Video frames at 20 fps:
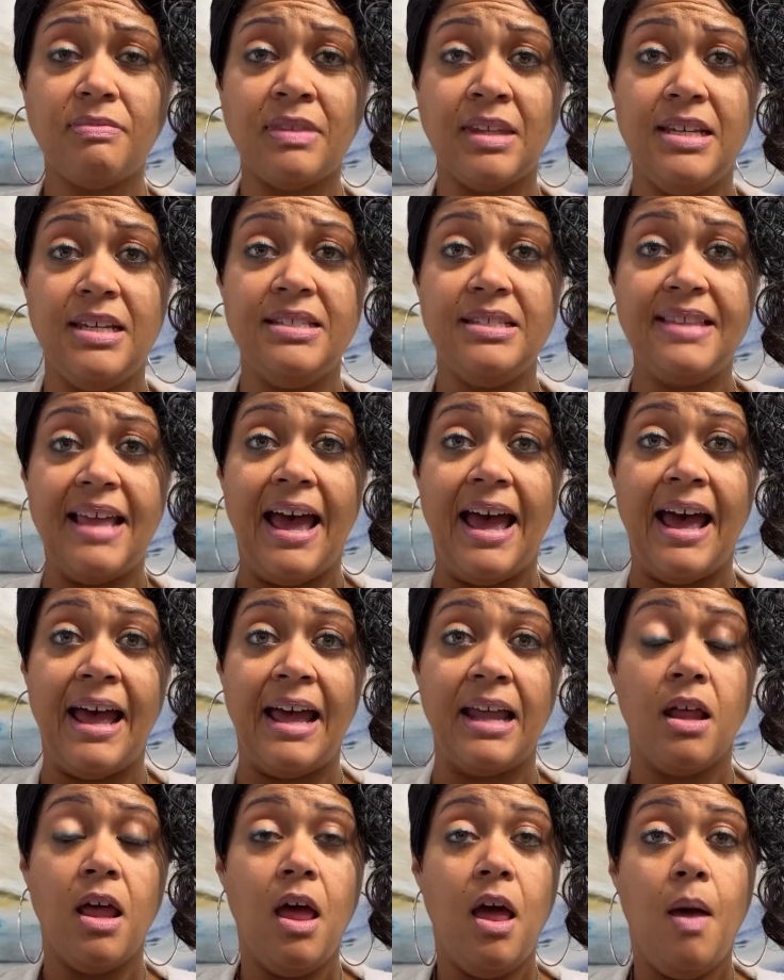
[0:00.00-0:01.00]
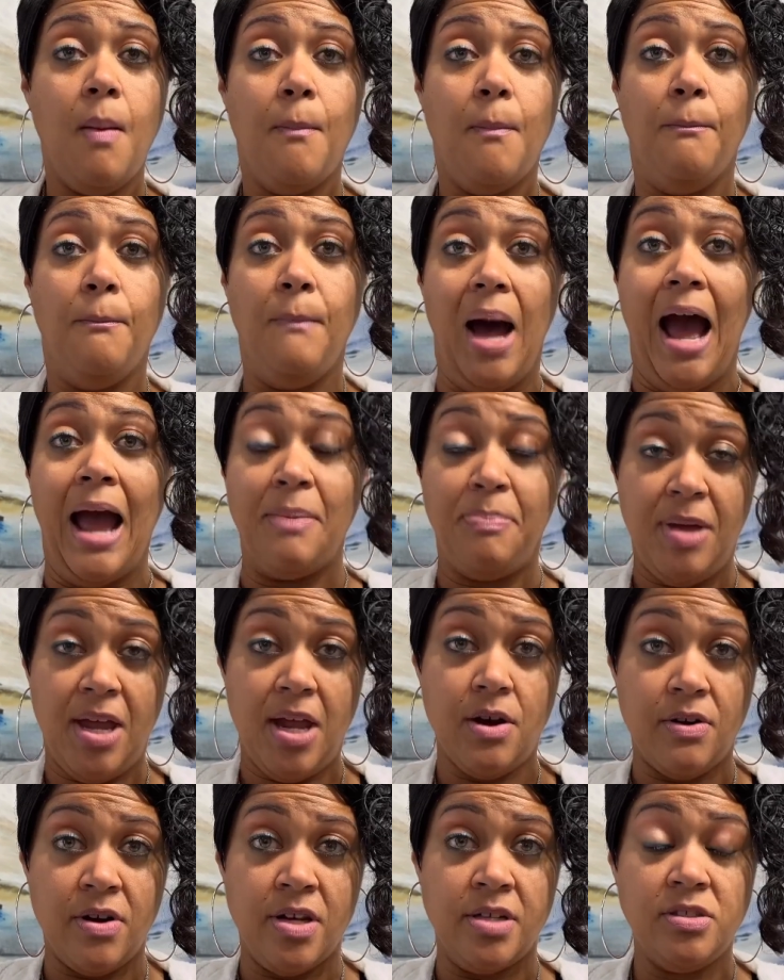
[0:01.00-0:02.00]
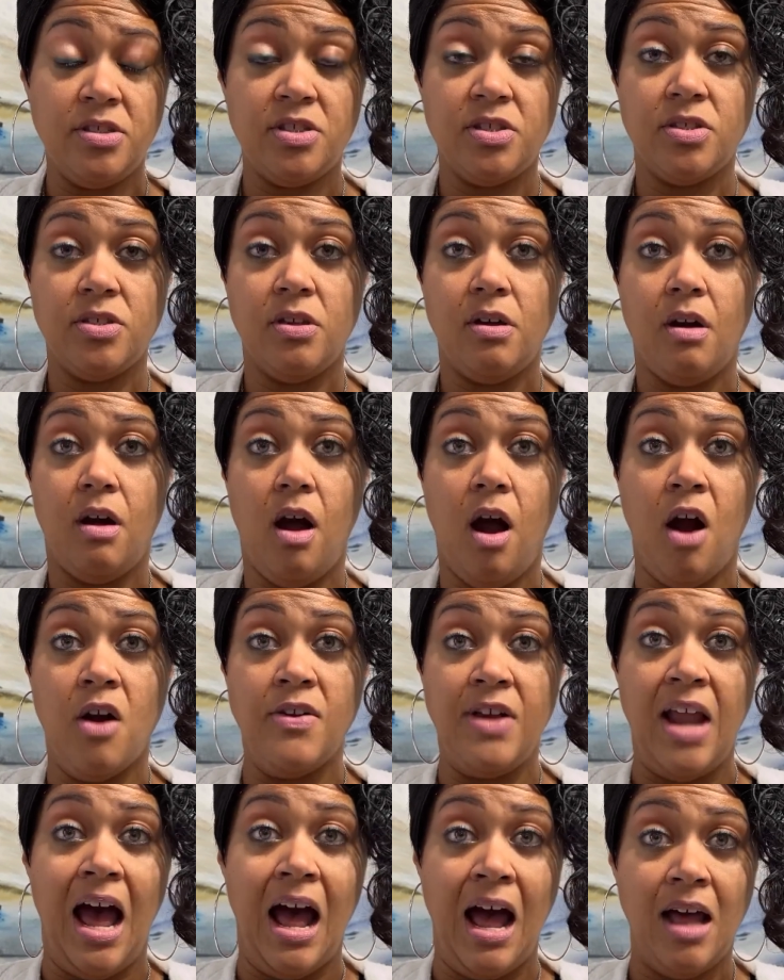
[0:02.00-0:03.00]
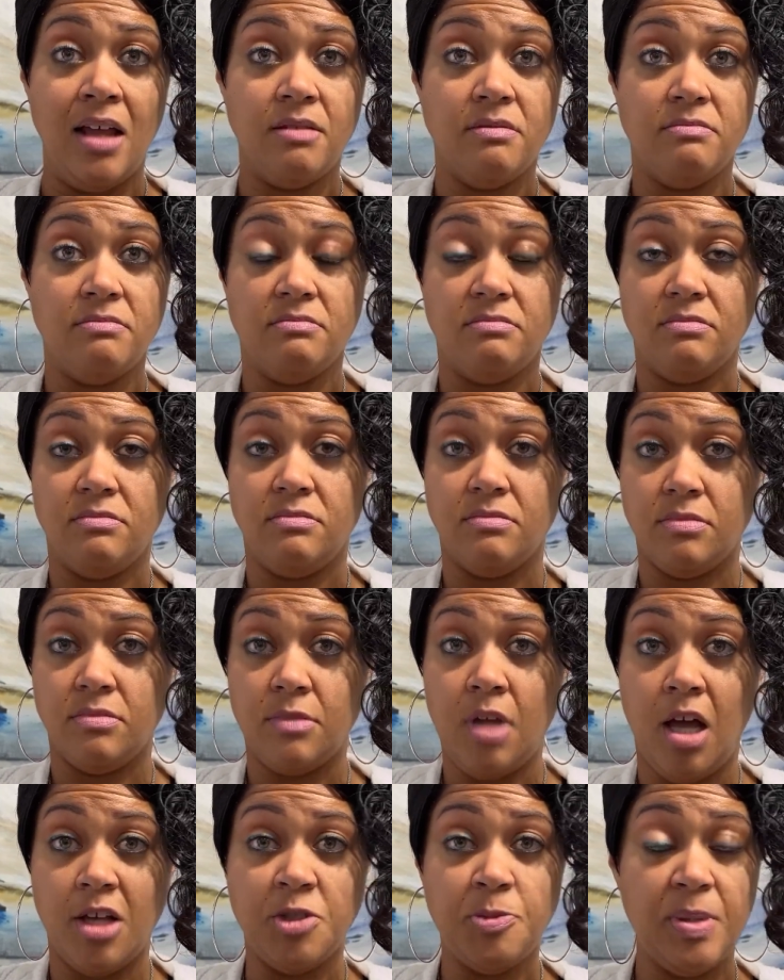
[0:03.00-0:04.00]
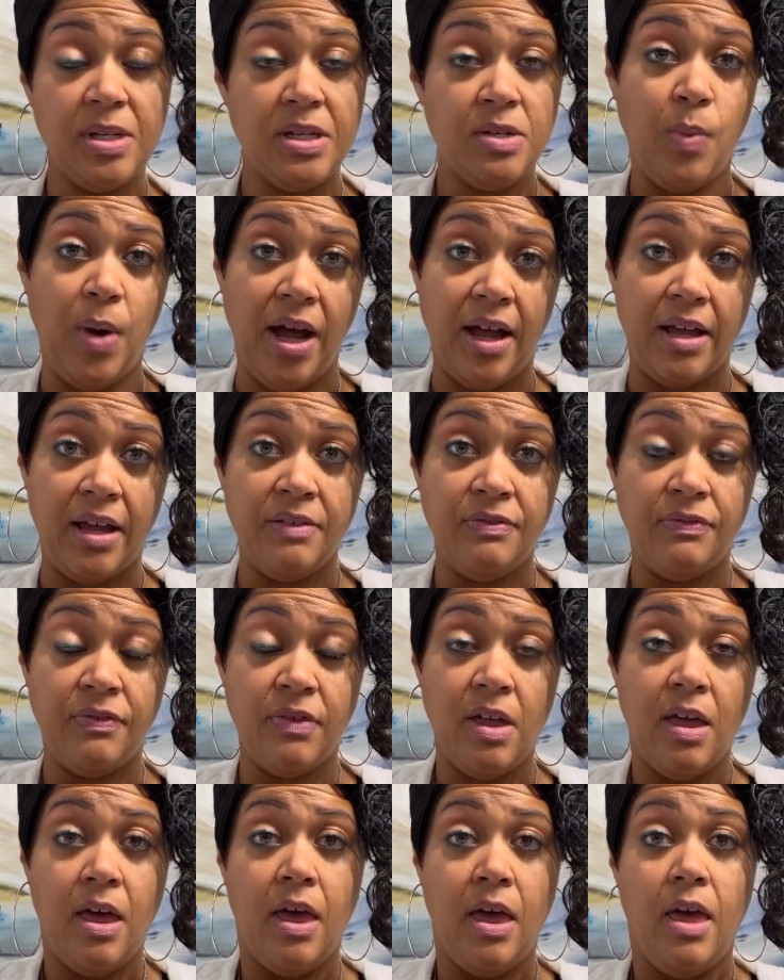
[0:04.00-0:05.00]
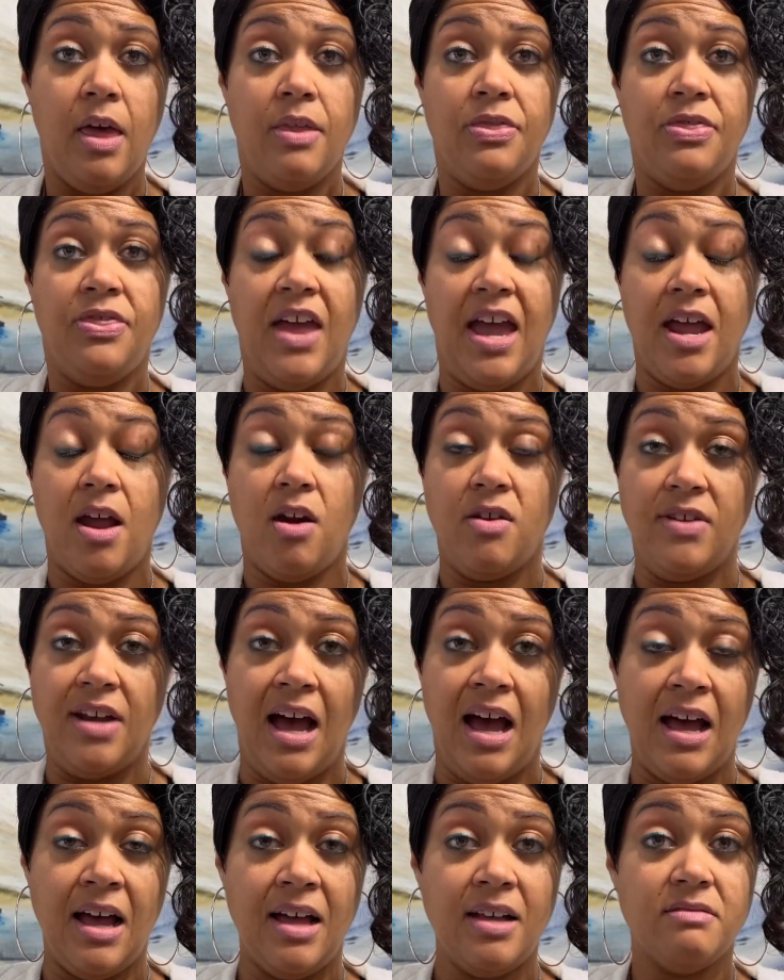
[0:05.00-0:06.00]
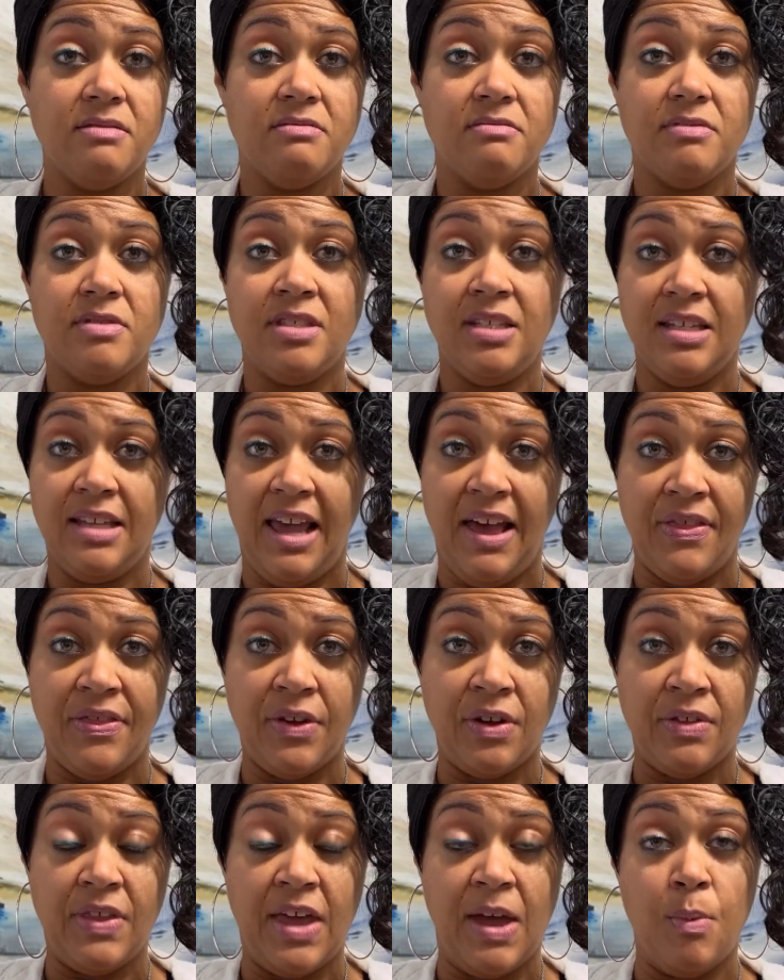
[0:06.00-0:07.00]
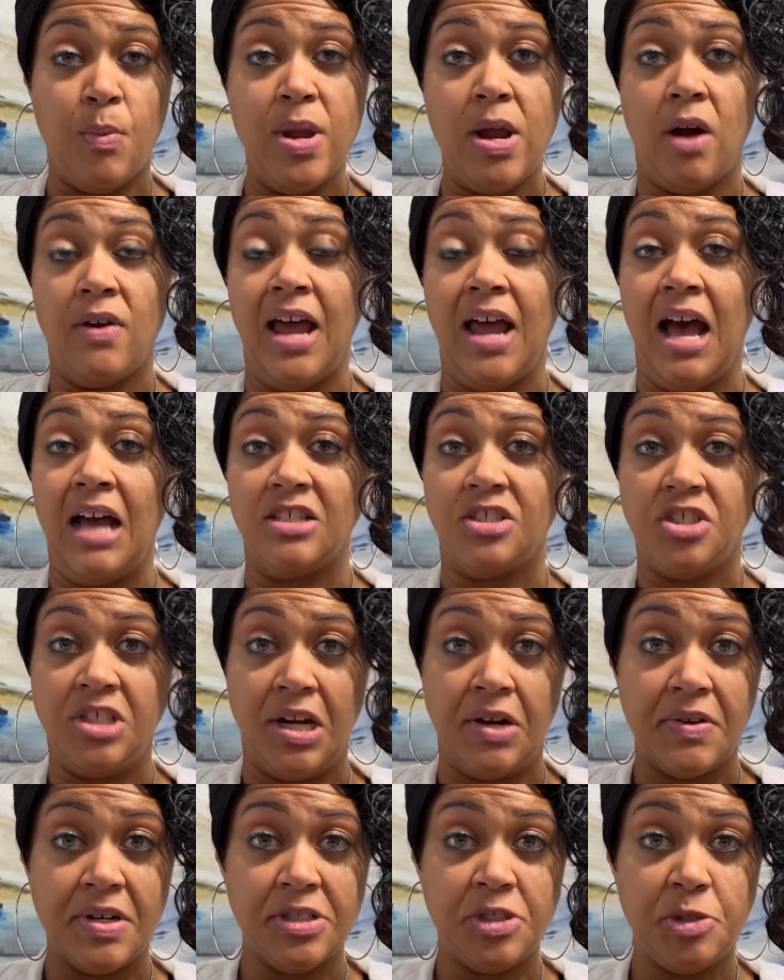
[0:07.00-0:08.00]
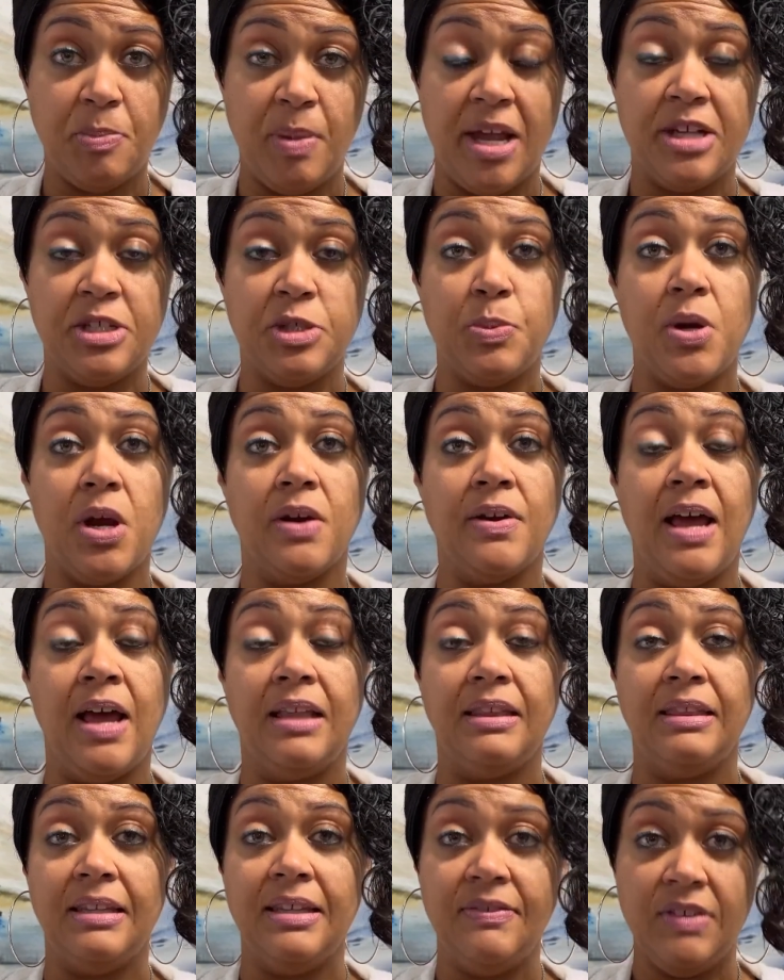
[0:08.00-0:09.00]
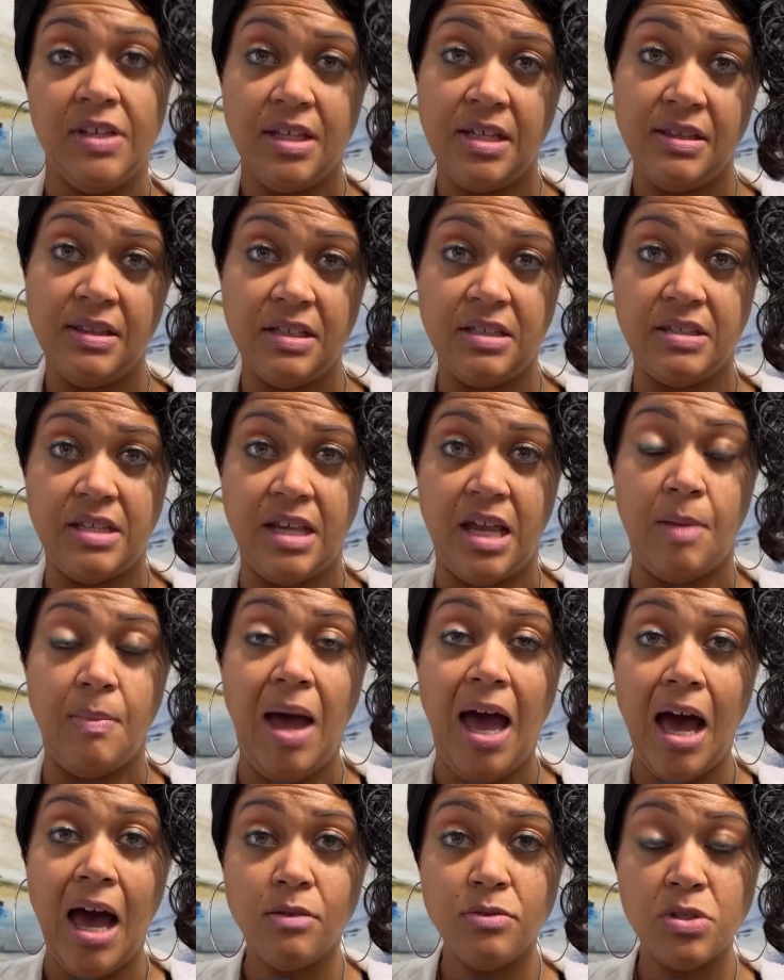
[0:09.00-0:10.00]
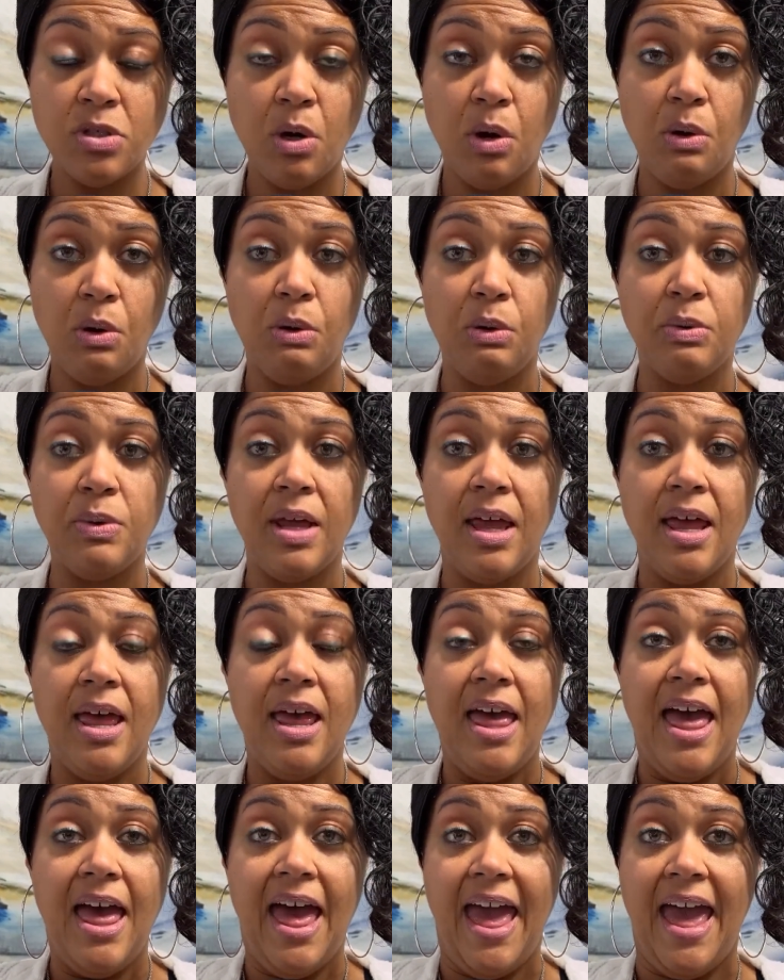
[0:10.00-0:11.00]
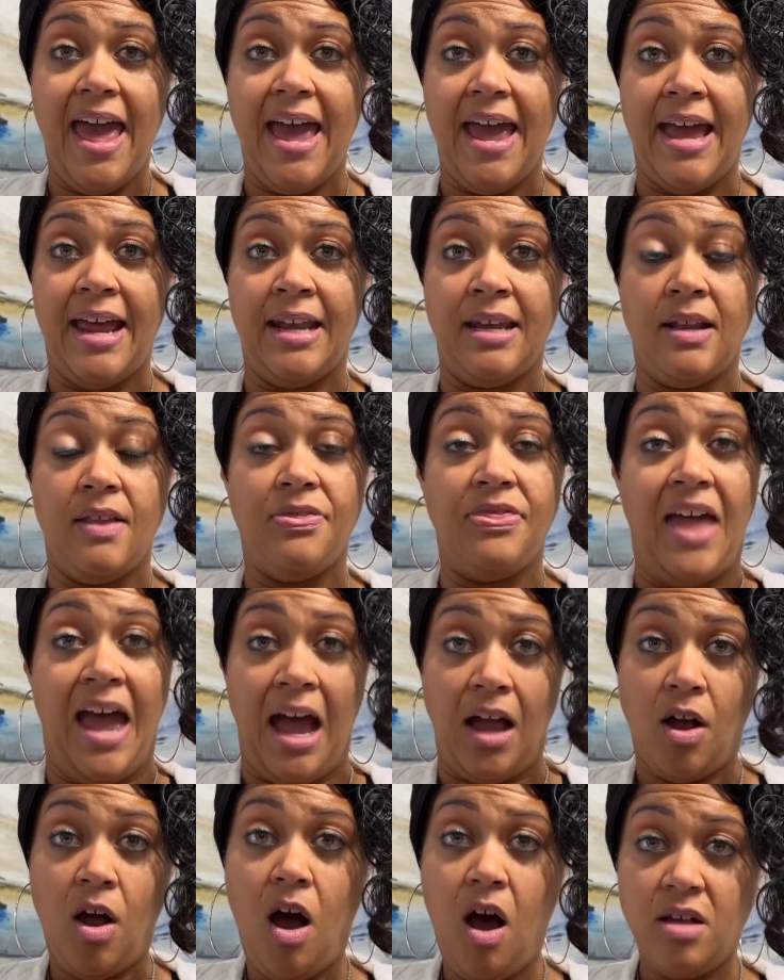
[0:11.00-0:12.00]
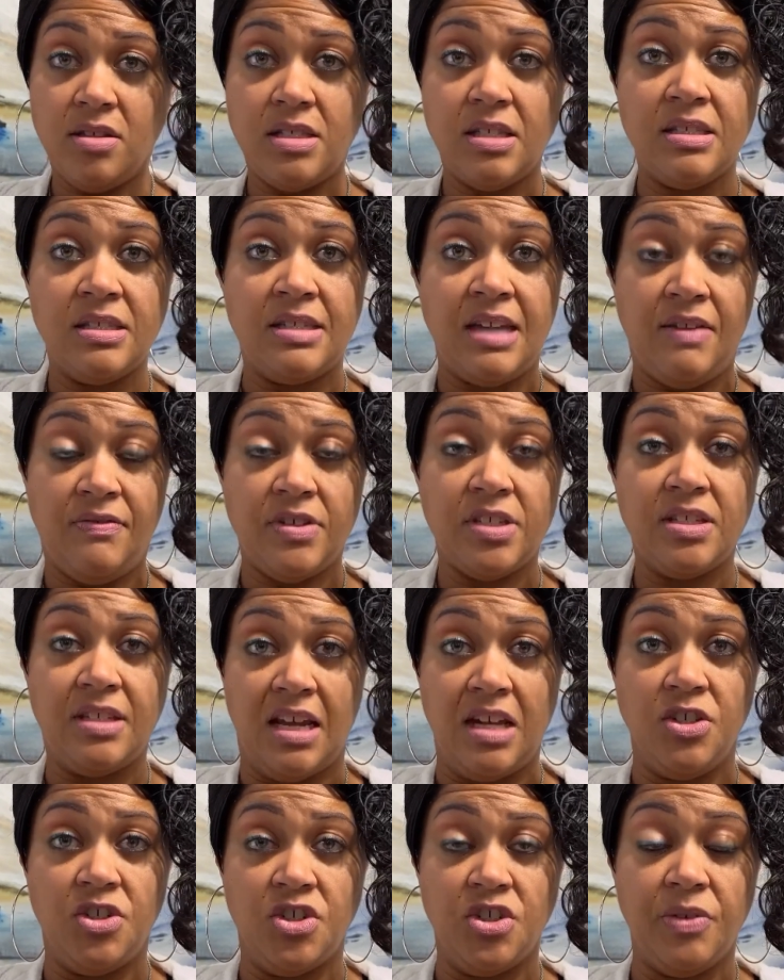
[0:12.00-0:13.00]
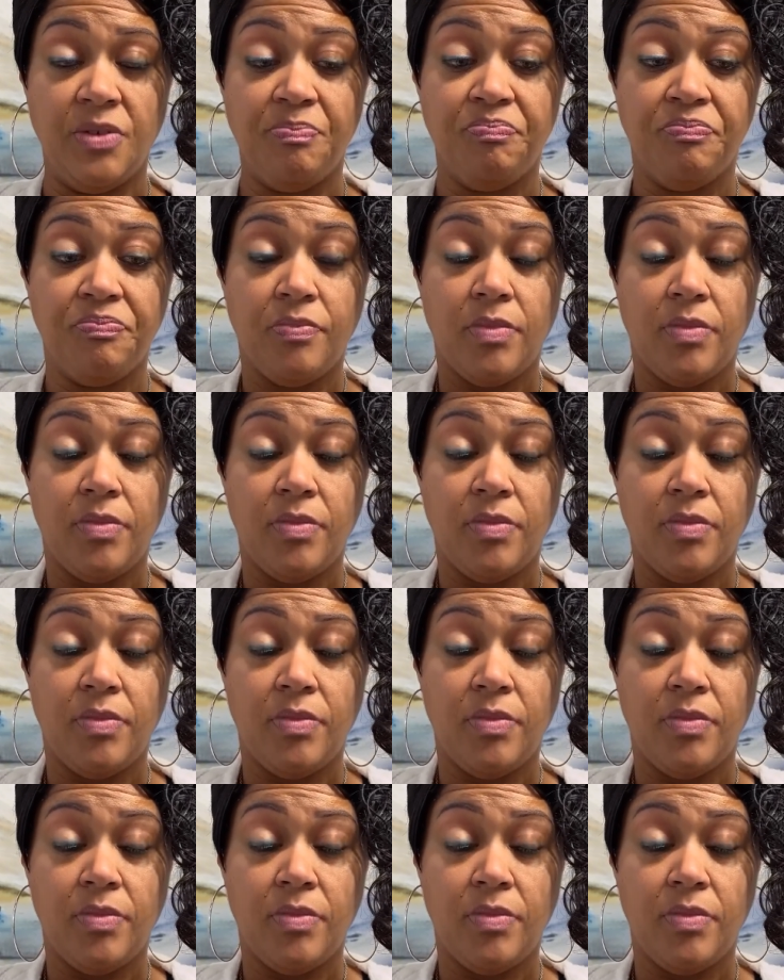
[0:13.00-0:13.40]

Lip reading: is that my parents are not husband and wife. They are not together. We are not sharing space. We are not living in the same household, and that causes devastation.